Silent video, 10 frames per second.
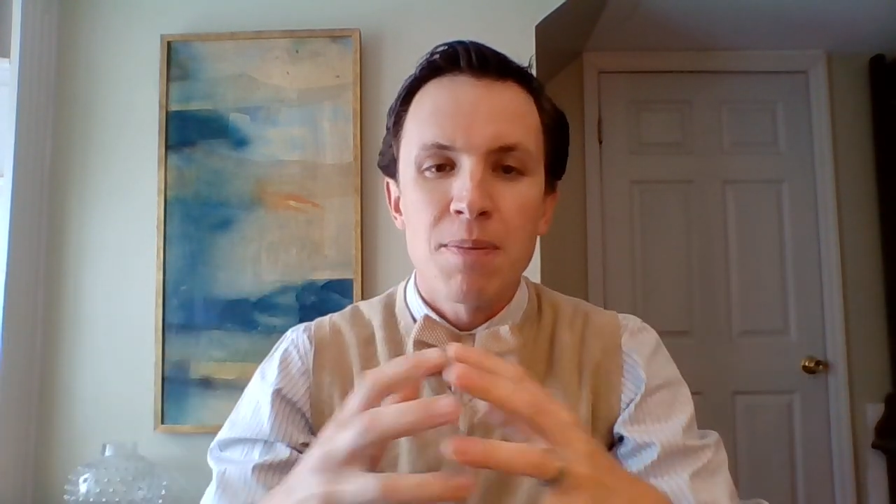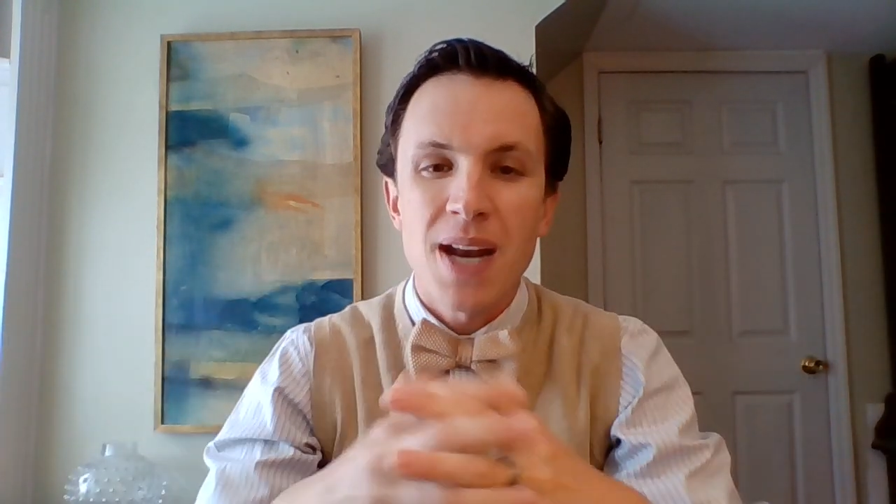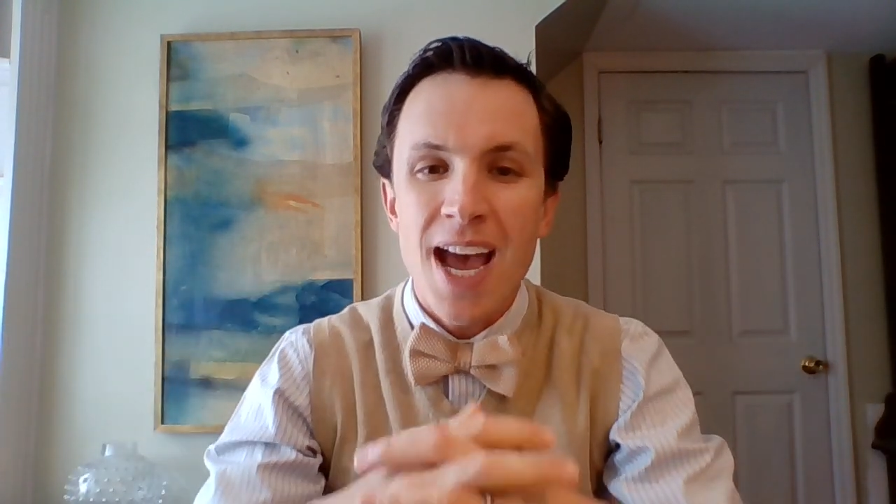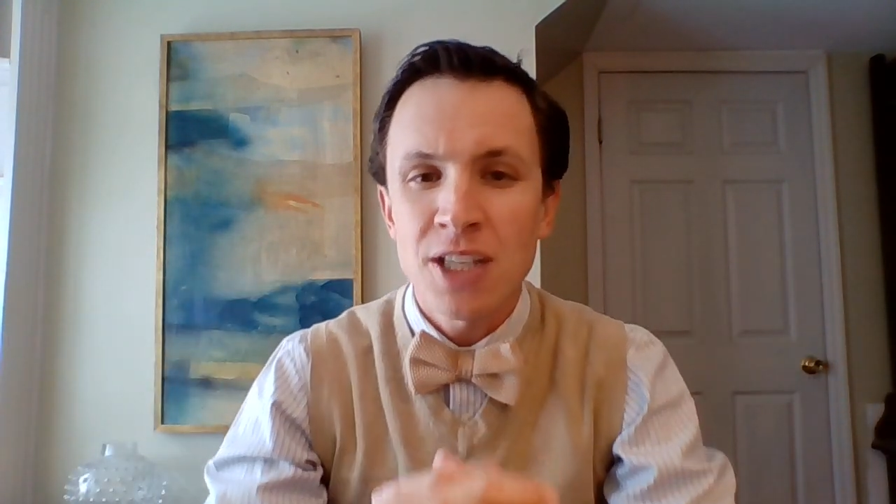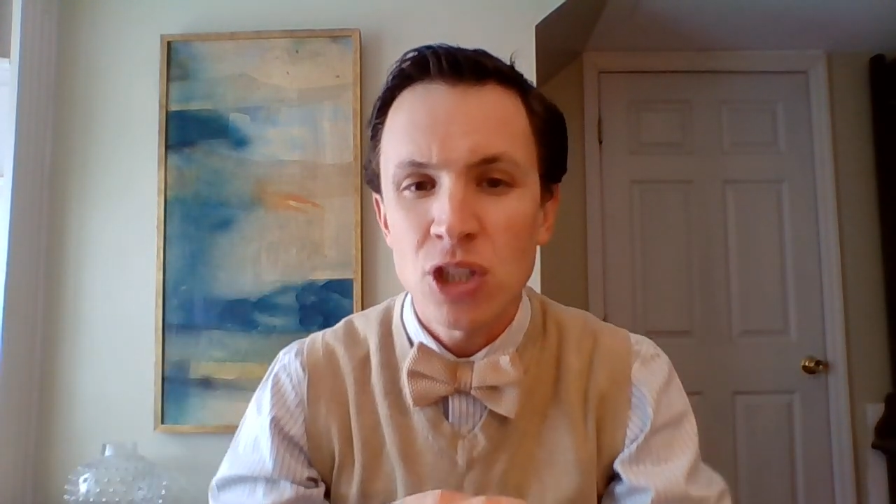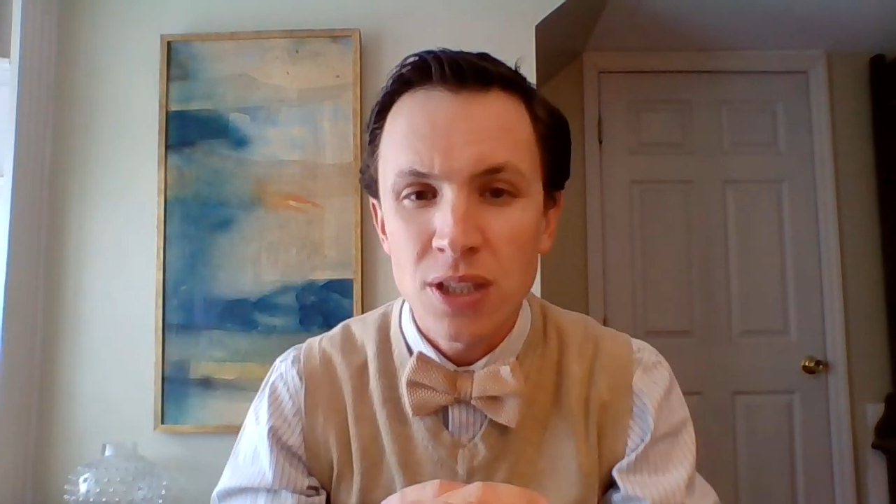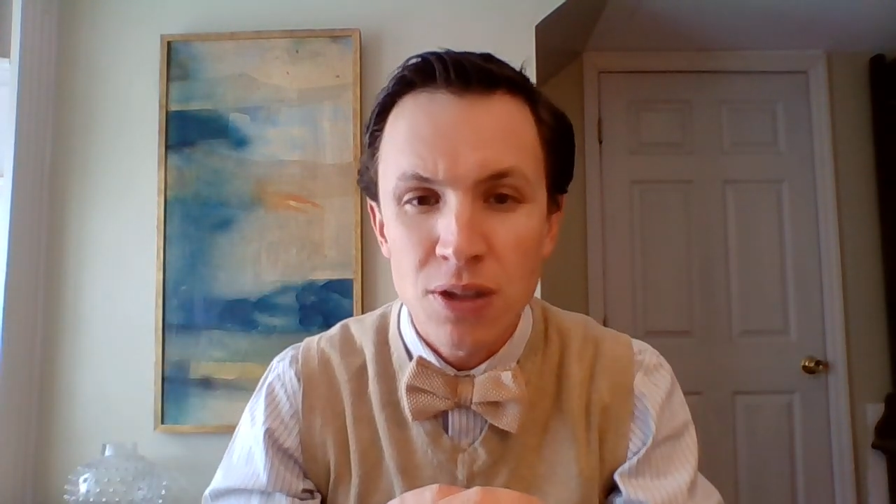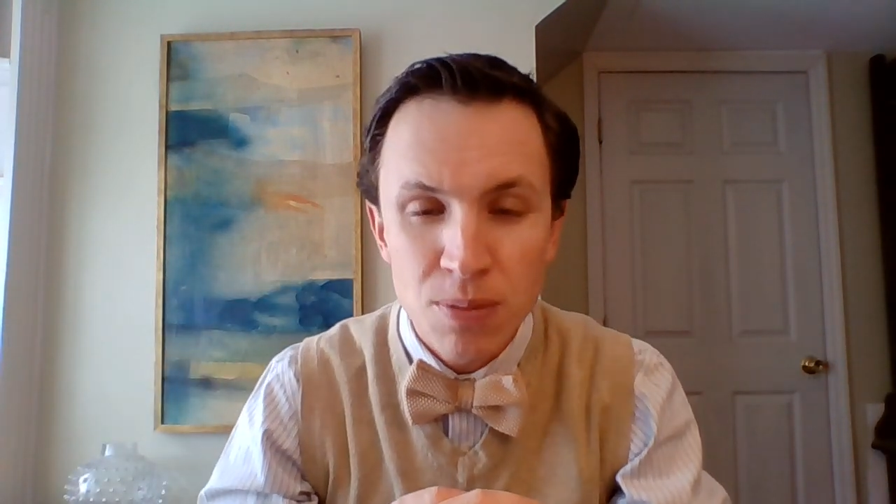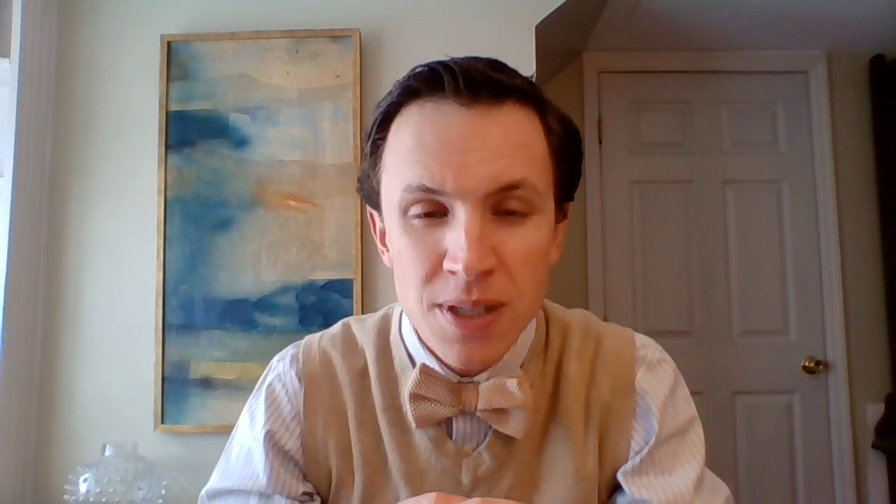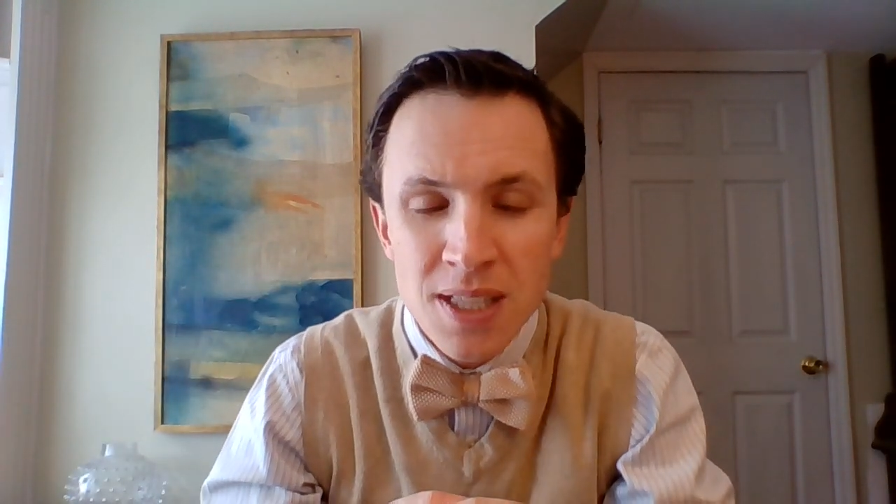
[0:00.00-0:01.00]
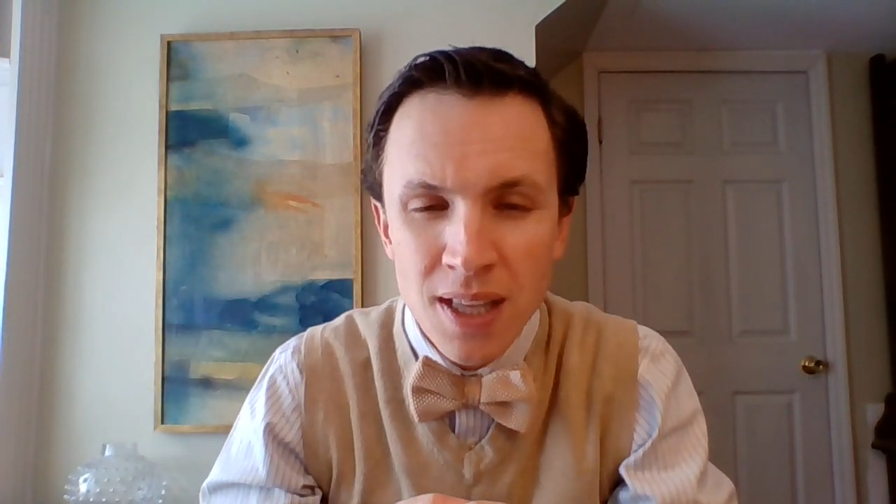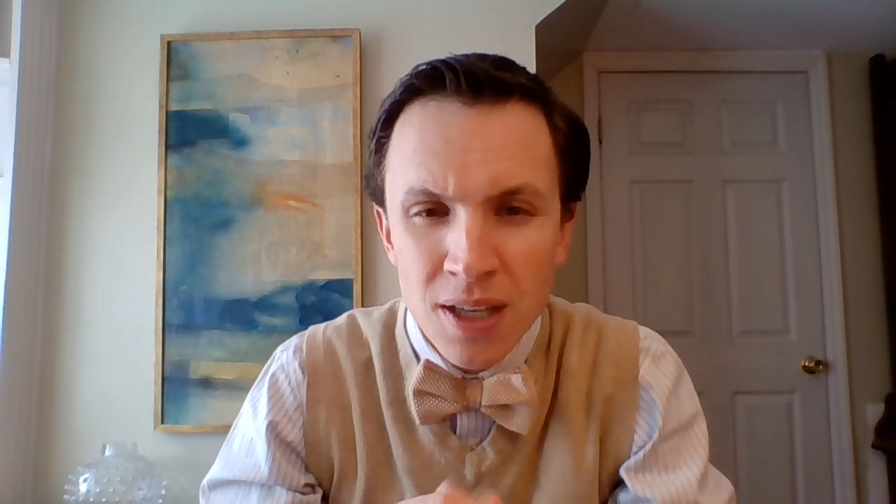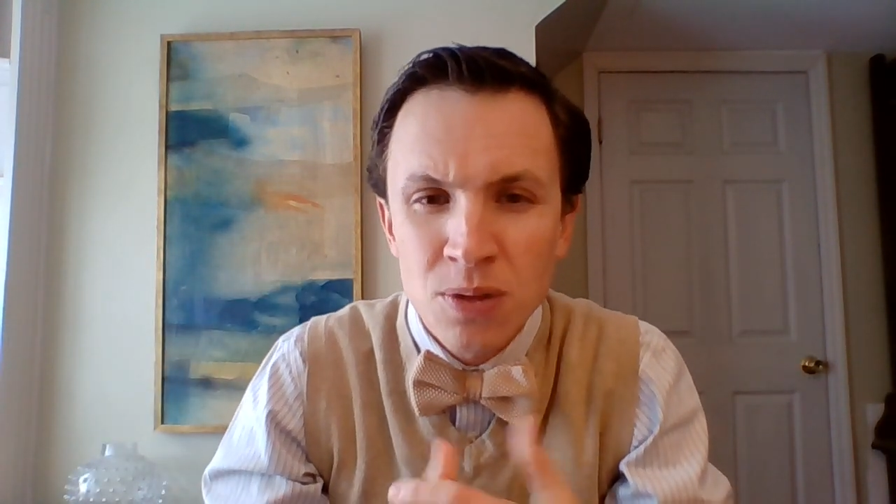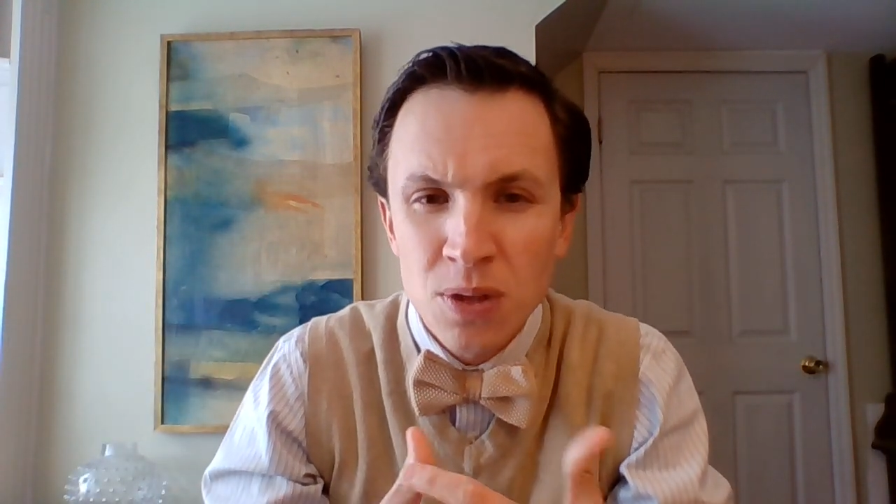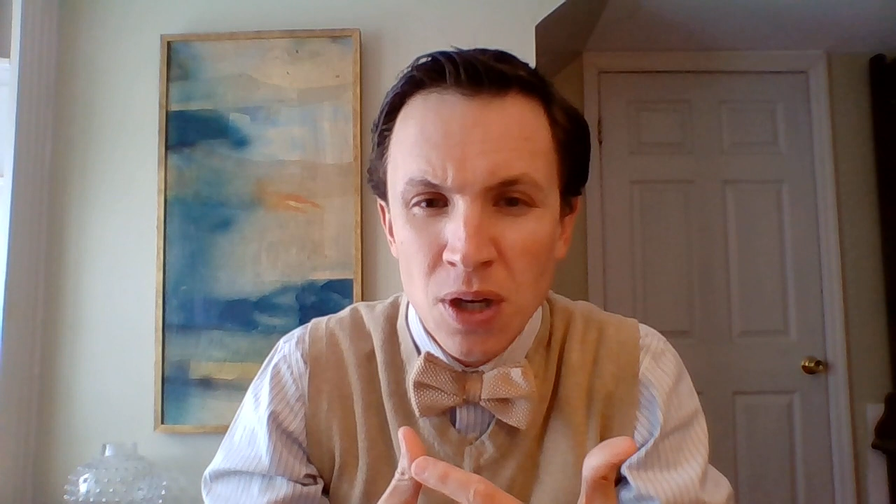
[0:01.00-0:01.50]
But actually, the reason they
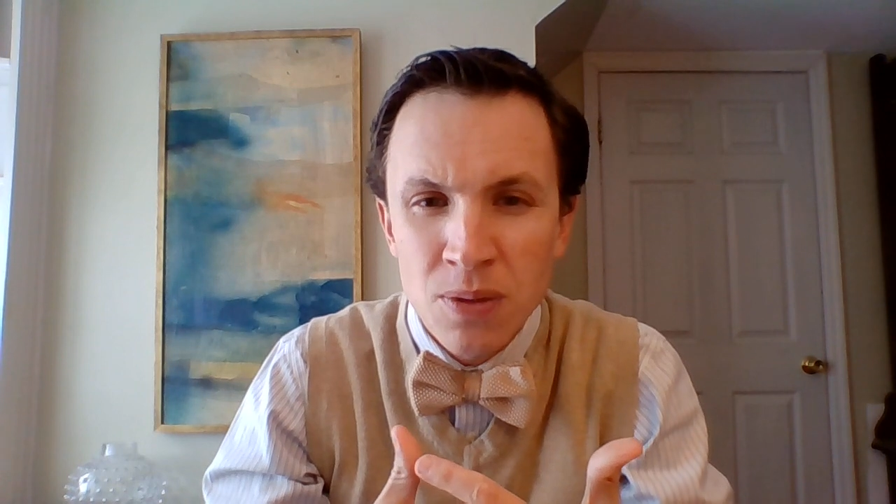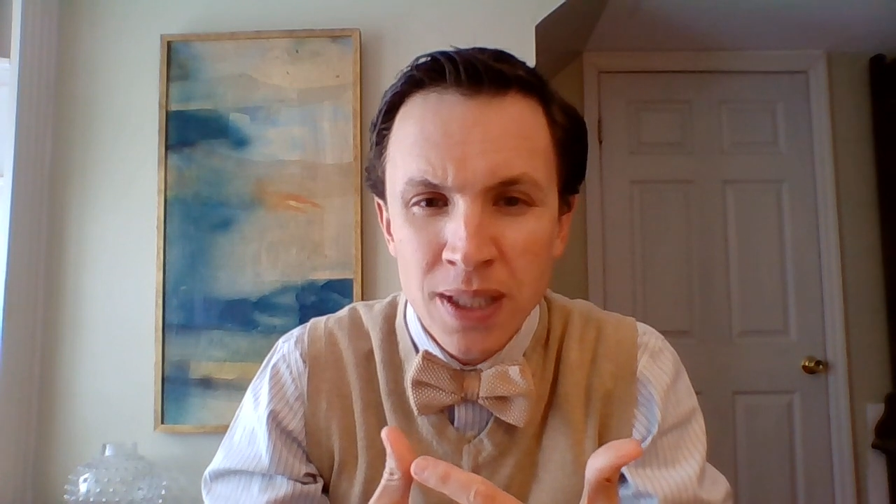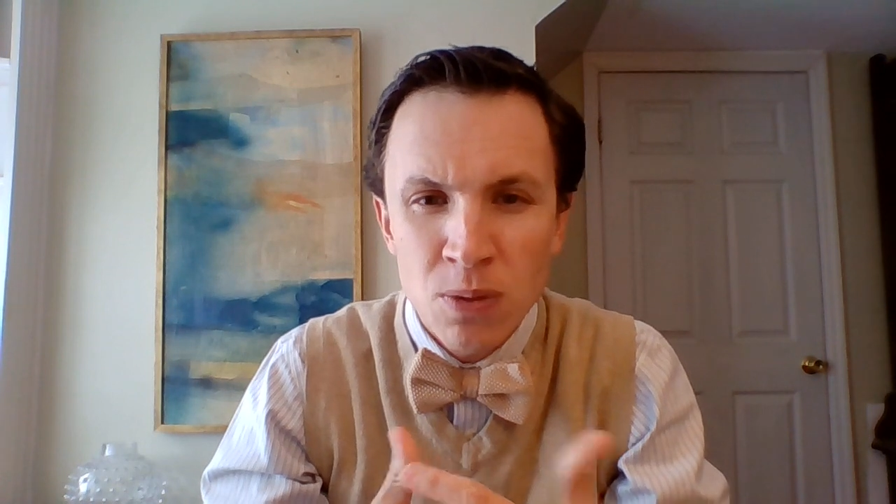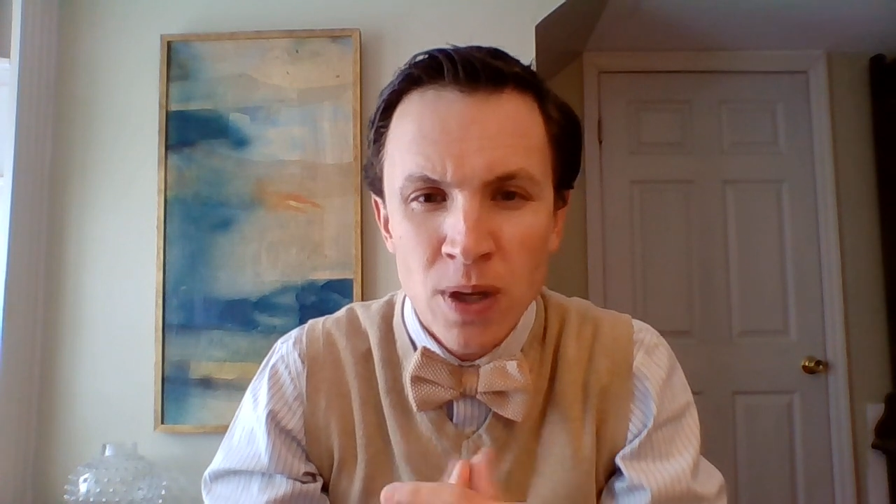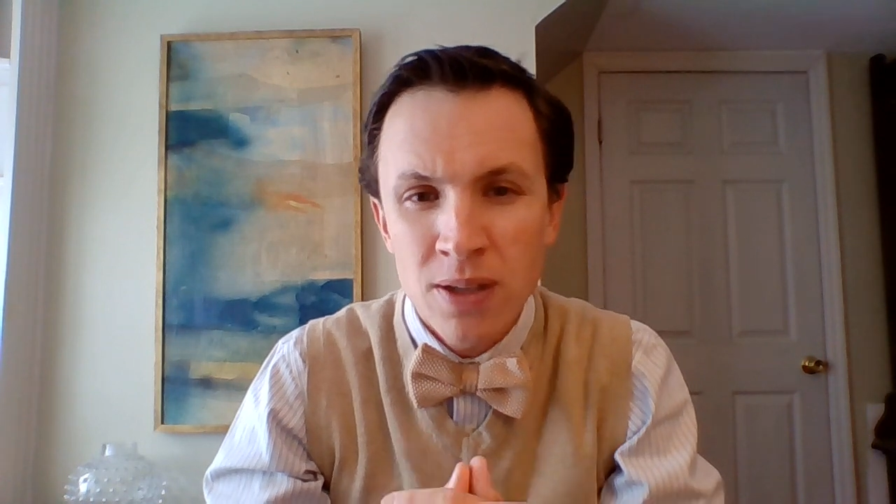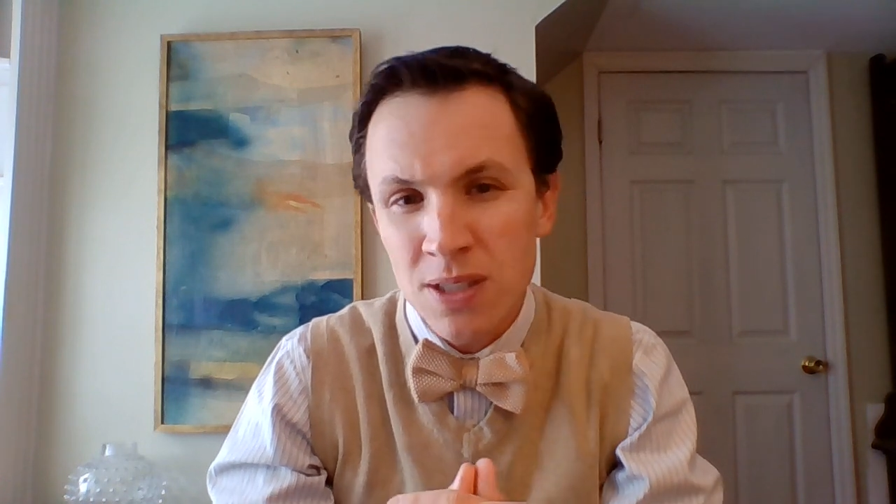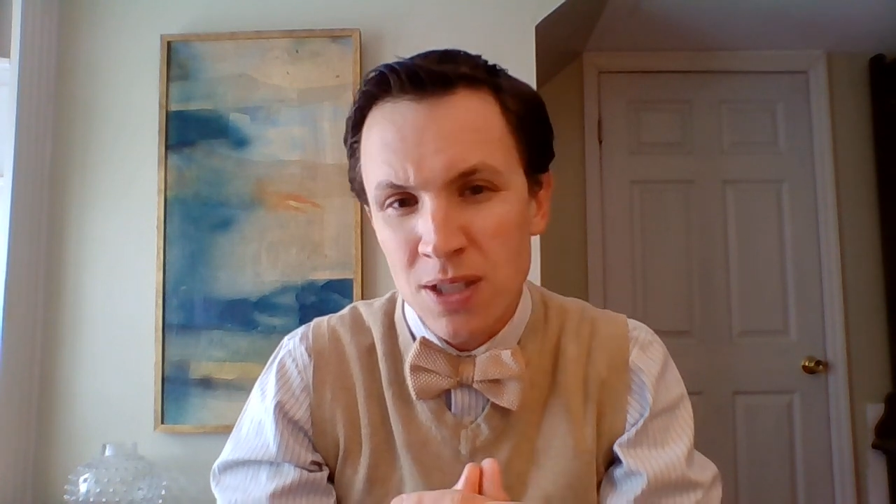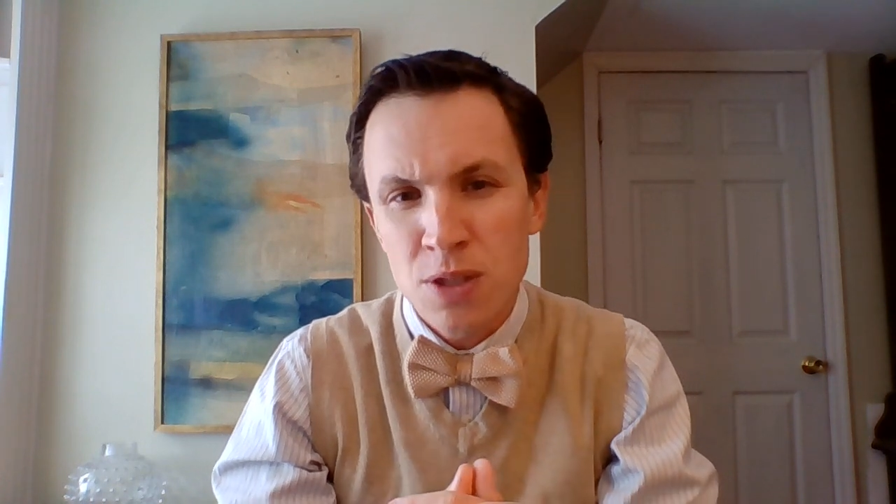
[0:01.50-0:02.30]
don't go anywhere is